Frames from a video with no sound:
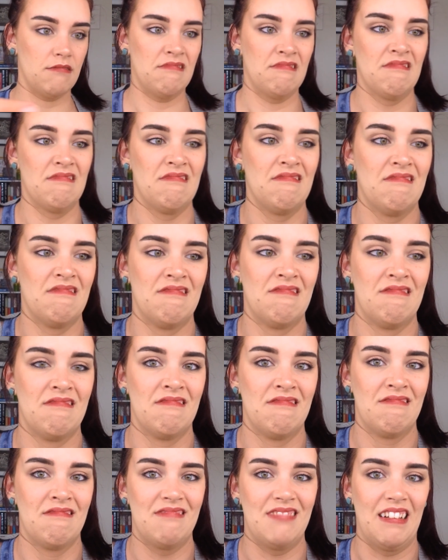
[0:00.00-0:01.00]
I
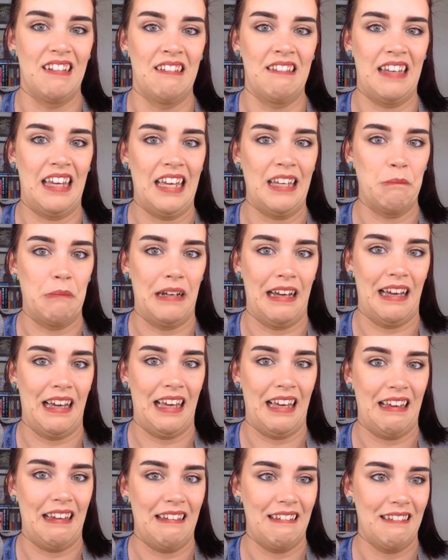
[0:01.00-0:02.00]
hope not. Oh, ye
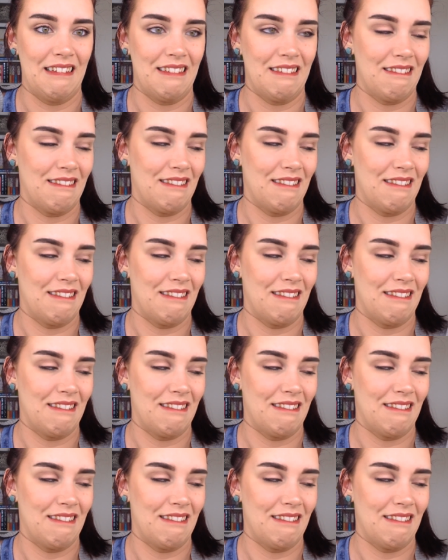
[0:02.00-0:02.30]
might.